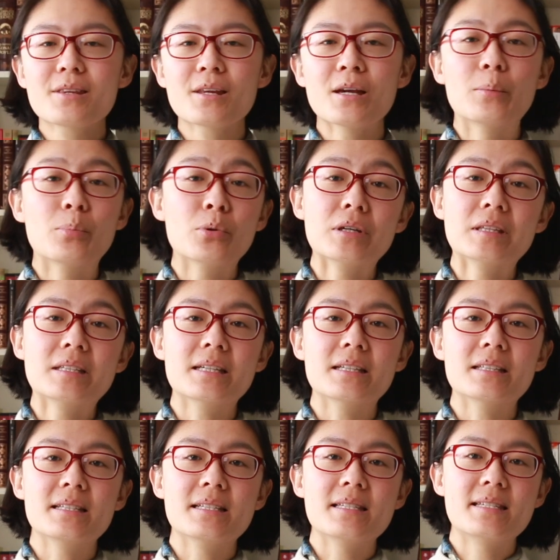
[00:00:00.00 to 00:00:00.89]

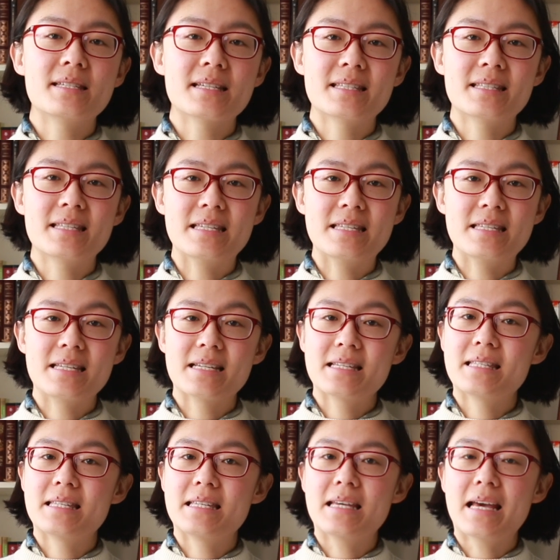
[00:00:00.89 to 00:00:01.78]
appointed in
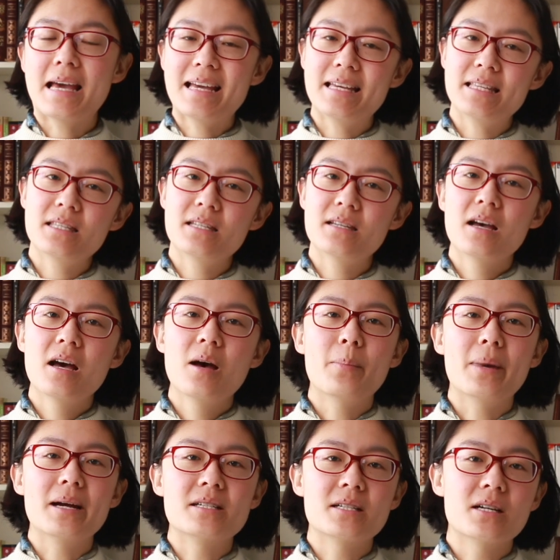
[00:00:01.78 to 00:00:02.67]
1668
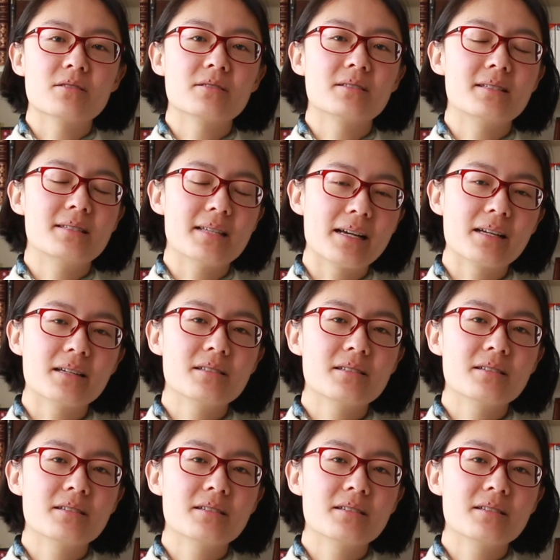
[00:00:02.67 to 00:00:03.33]
by Charles II.